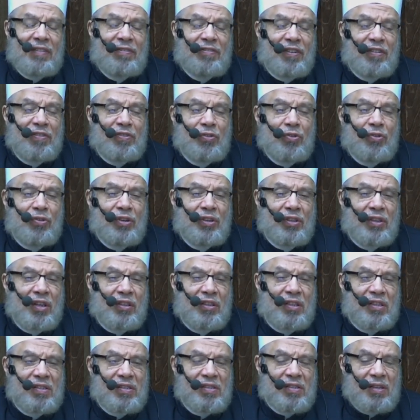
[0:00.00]
in the book
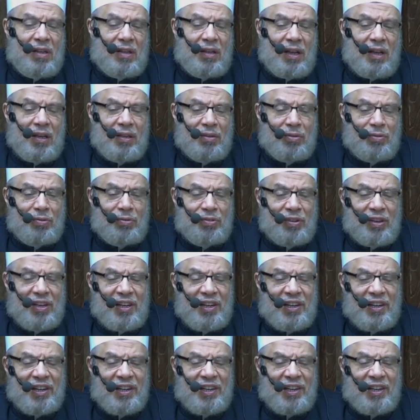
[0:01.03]
of how the